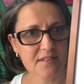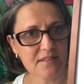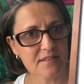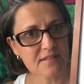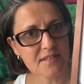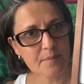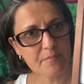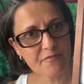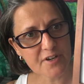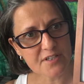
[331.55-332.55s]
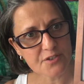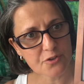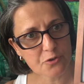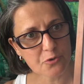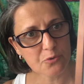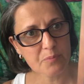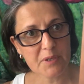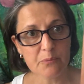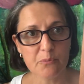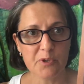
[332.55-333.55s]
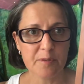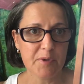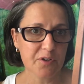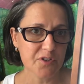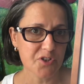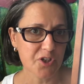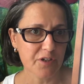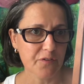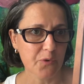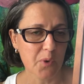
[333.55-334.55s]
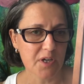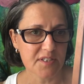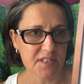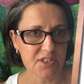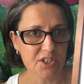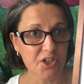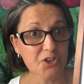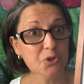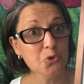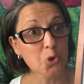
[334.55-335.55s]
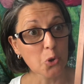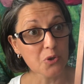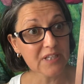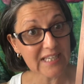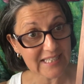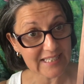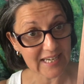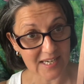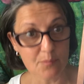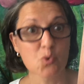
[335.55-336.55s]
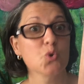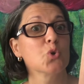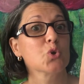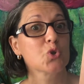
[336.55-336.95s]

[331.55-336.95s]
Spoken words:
And some friends who've been with me on this journey for a while said, you don't need it anymore.